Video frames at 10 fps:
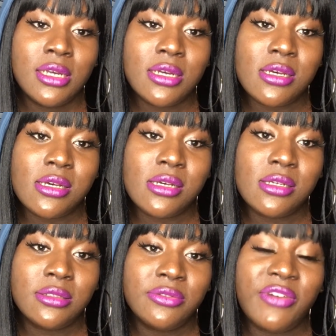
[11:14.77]
uh,
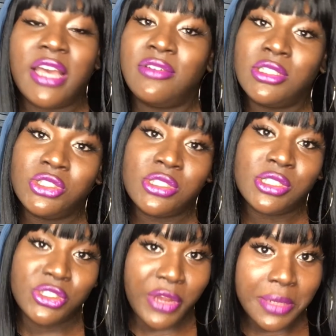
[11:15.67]
500
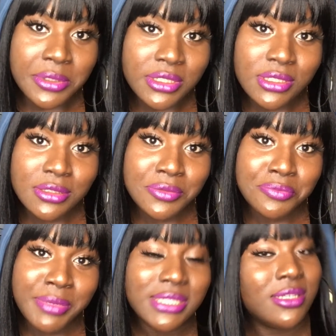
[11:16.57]
subscribers,
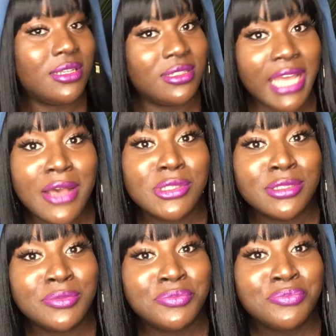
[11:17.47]
about to hit a thousand.